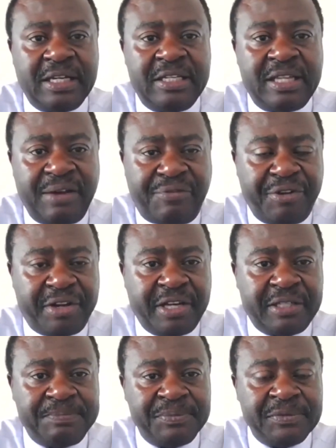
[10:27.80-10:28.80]
in
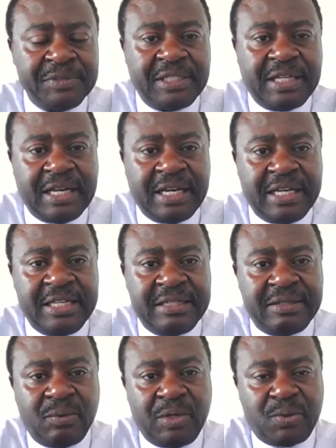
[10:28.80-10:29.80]
Africa,
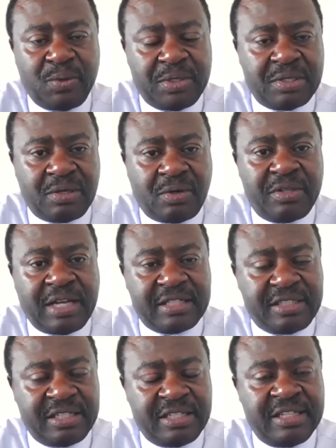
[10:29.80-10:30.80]
in which we
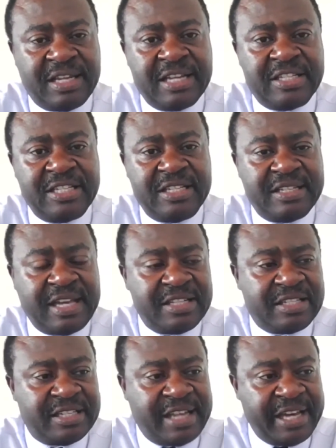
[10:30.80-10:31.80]
conducted in
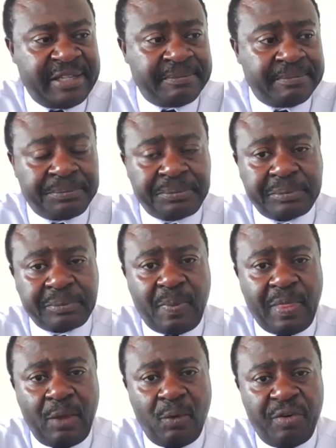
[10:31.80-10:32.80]
1999.
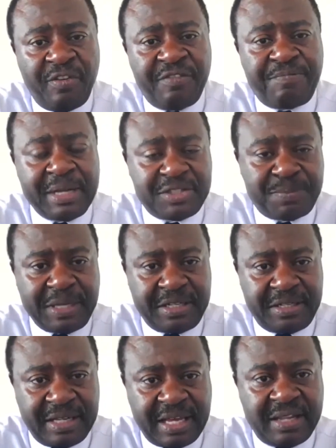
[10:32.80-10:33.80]
We have
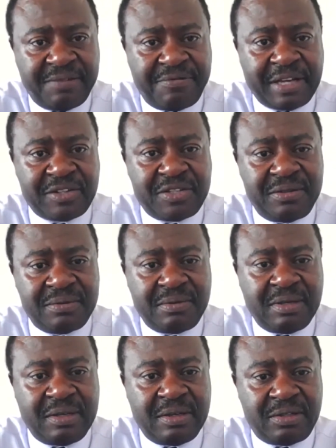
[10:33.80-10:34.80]
participated in other
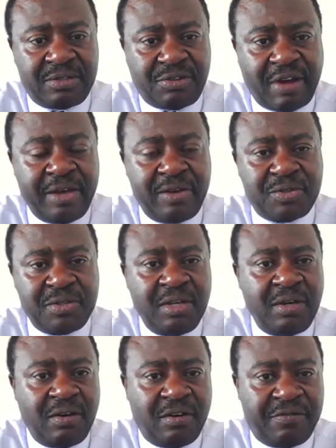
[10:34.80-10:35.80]
vaccine trials
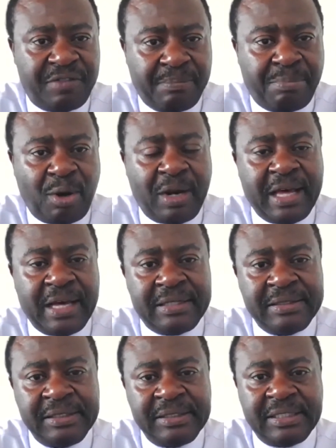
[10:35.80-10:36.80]
of
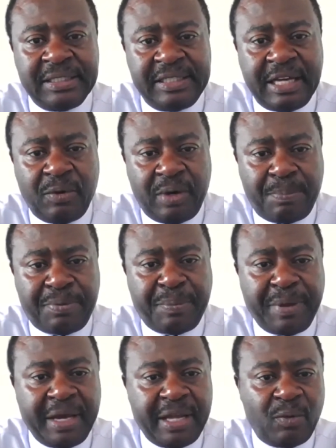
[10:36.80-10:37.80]
Ebola. Now we are
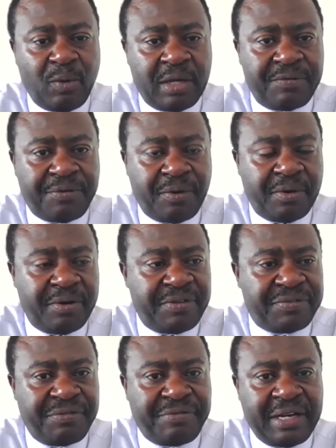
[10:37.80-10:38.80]
preparing one for
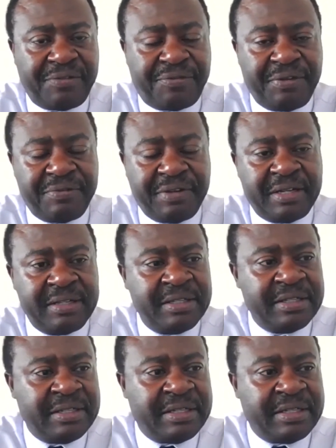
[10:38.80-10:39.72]
Rift Valley fever.